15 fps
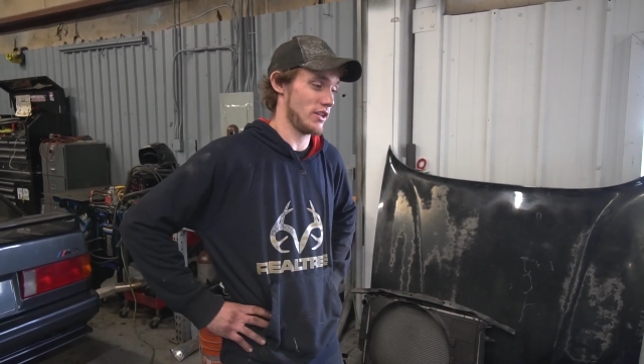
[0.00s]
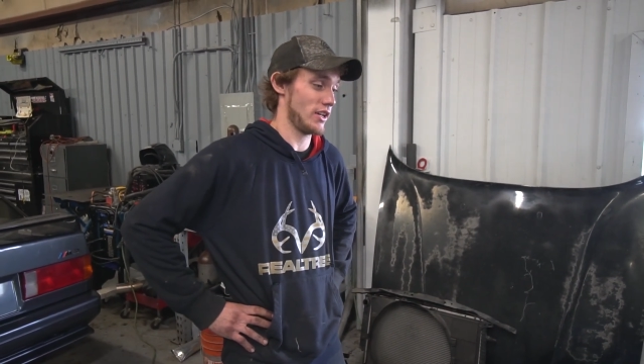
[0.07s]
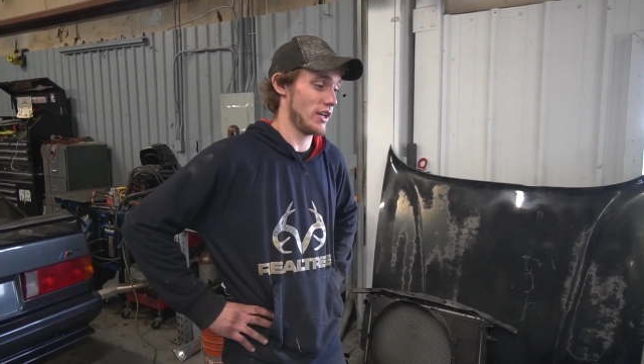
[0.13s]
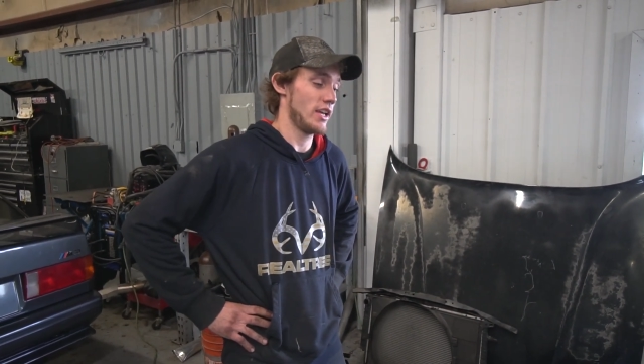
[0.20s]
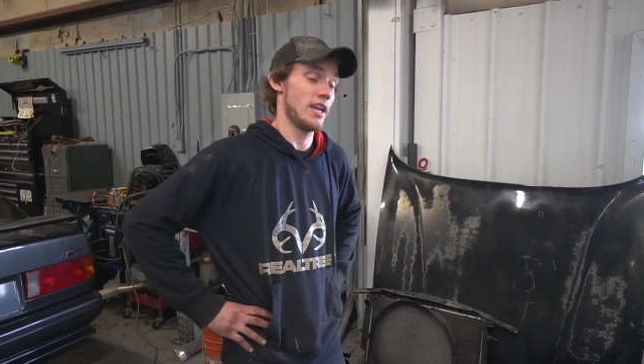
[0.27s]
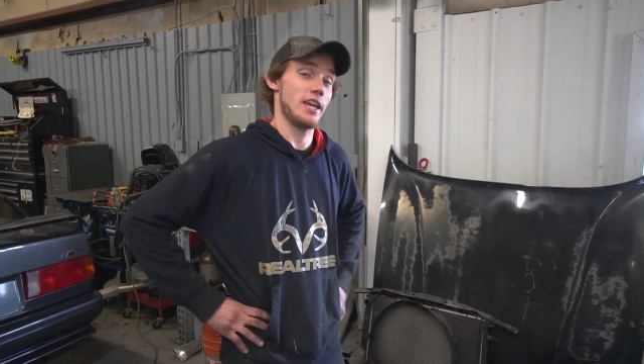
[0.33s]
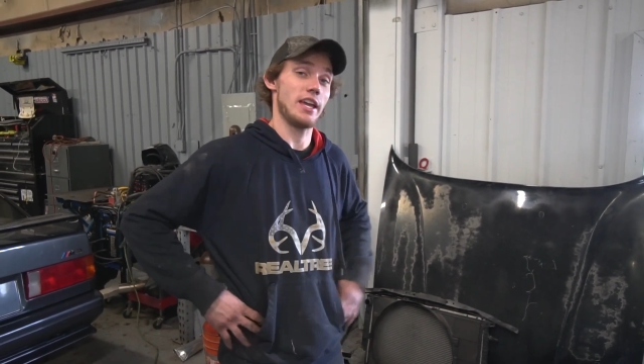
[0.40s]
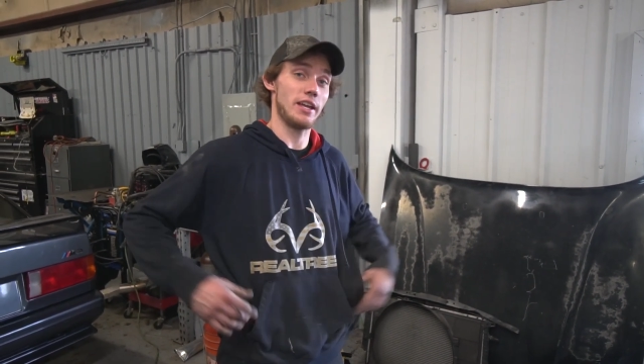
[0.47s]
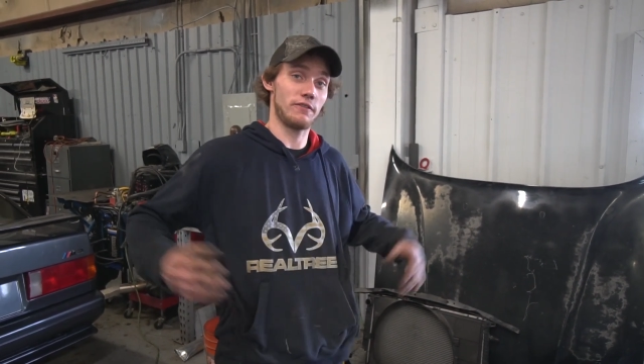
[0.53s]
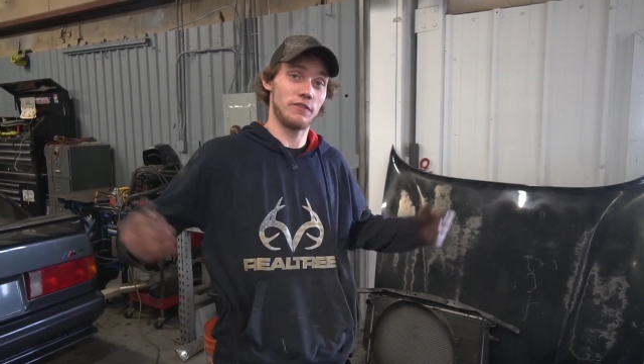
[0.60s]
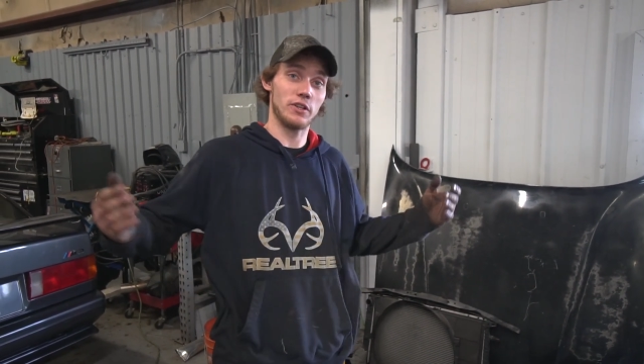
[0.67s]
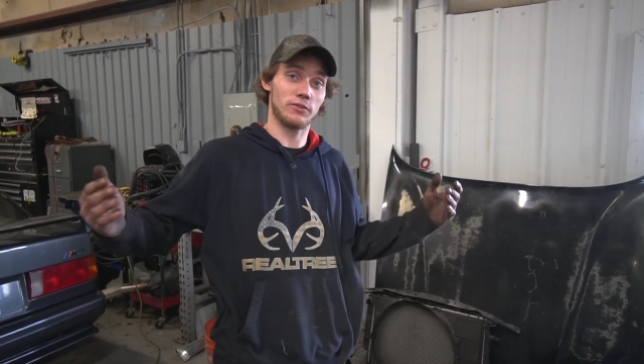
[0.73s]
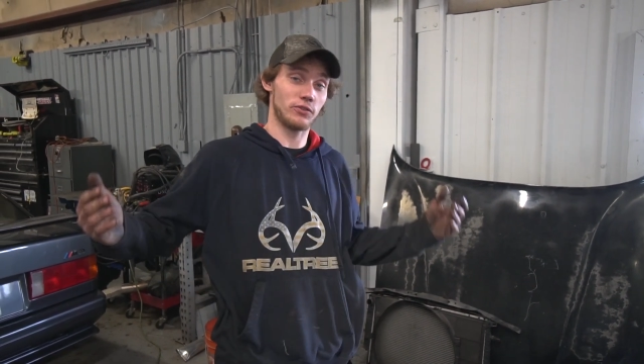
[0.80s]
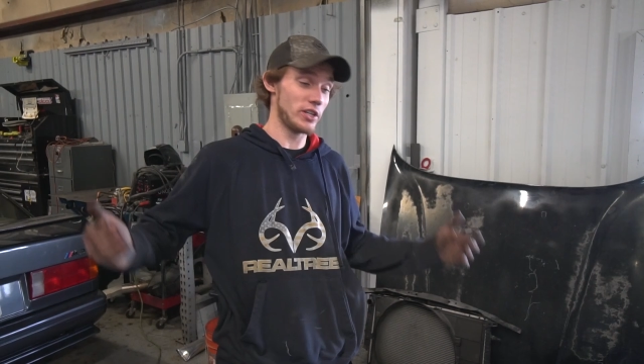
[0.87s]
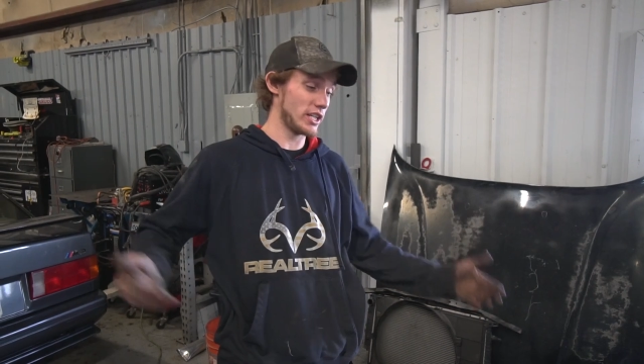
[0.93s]
and
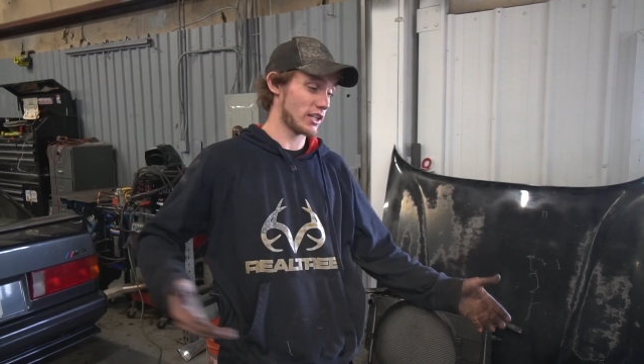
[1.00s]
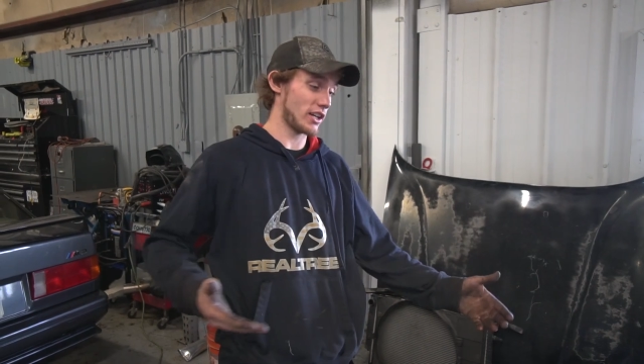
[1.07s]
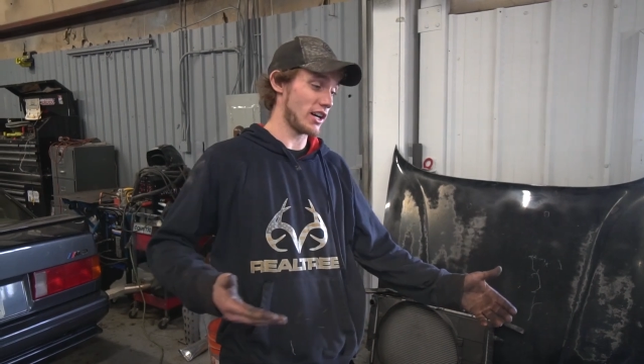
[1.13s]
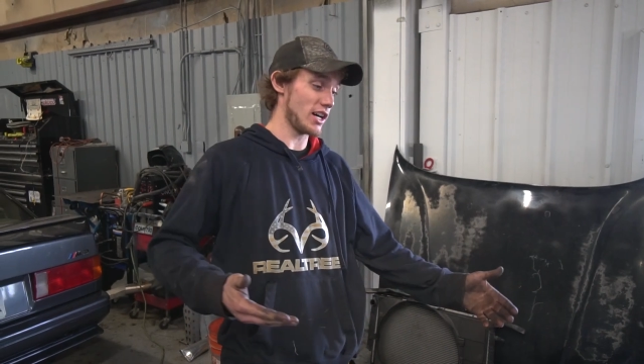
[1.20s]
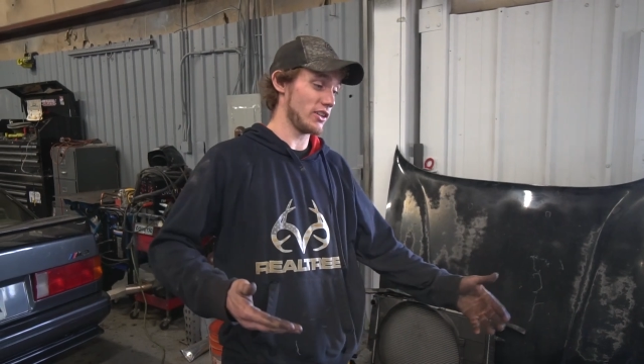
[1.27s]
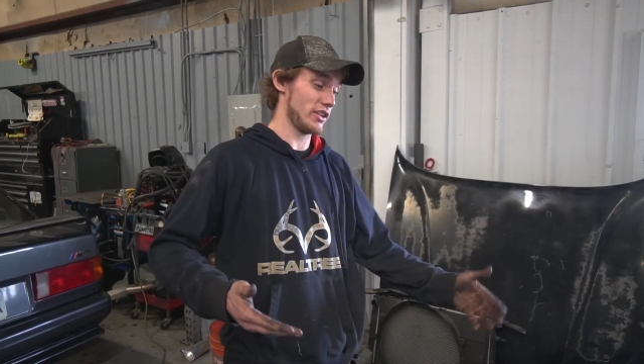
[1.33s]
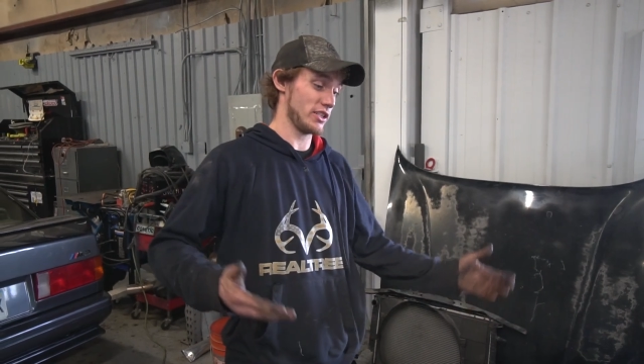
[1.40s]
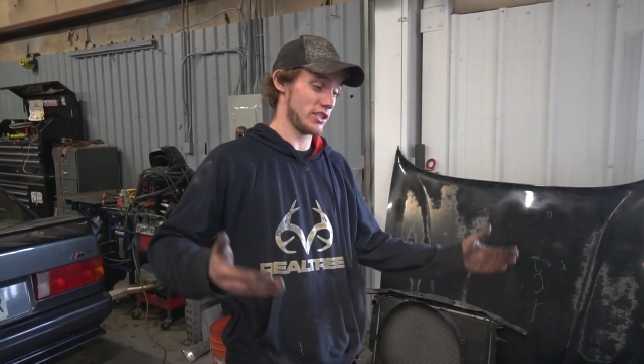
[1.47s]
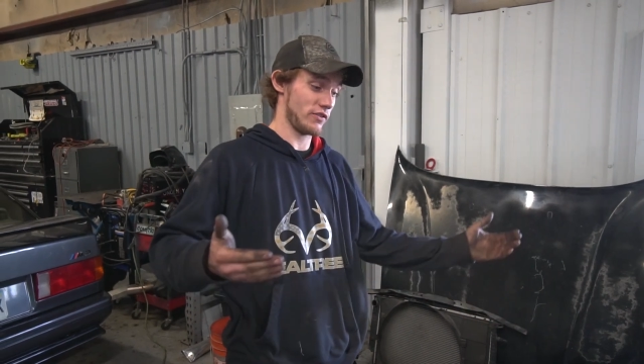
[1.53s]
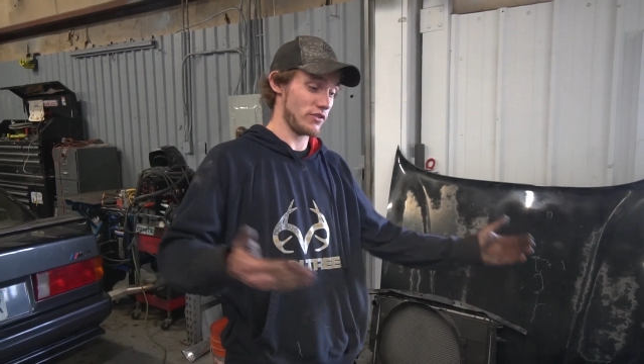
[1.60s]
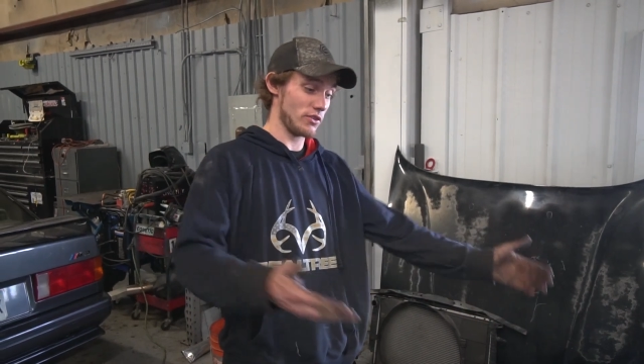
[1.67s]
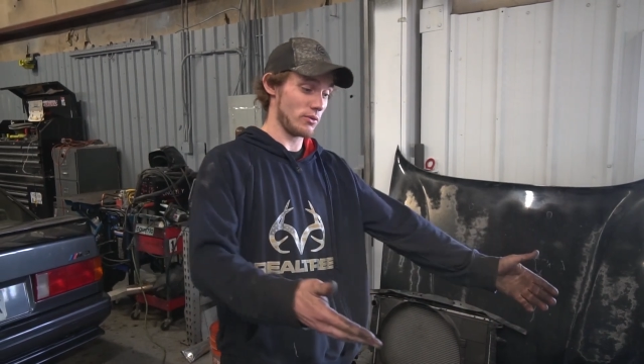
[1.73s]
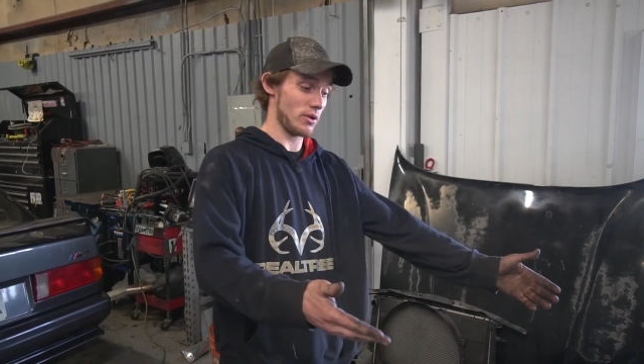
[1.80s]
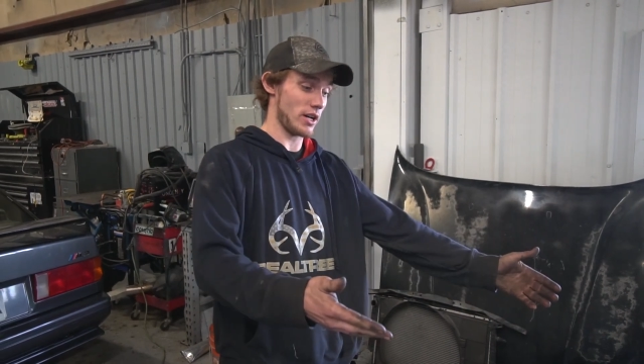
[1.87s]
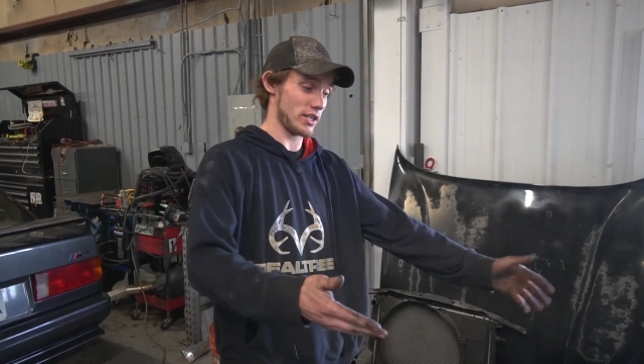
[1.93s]
feel free to call us if
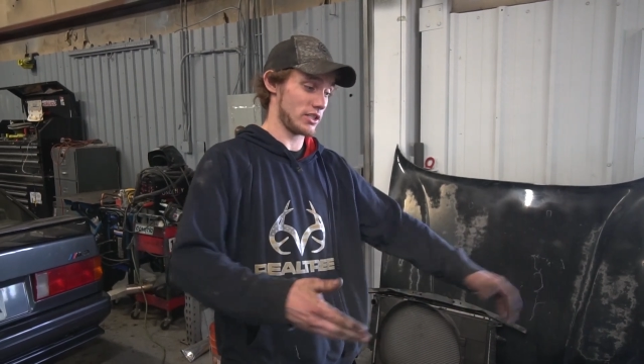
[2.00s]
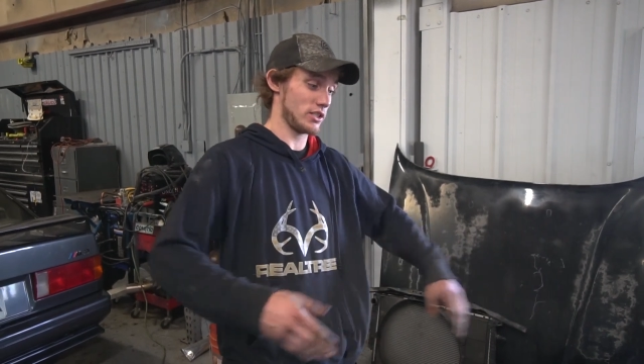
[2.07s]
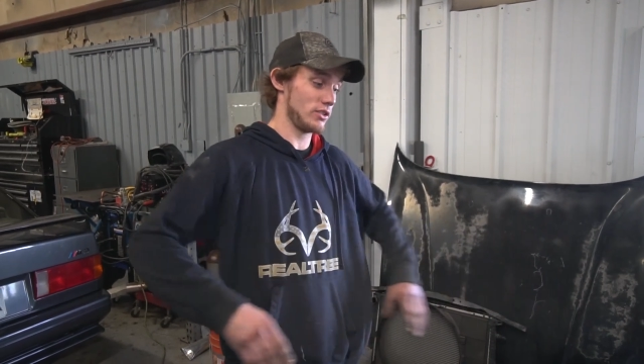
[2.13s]
you want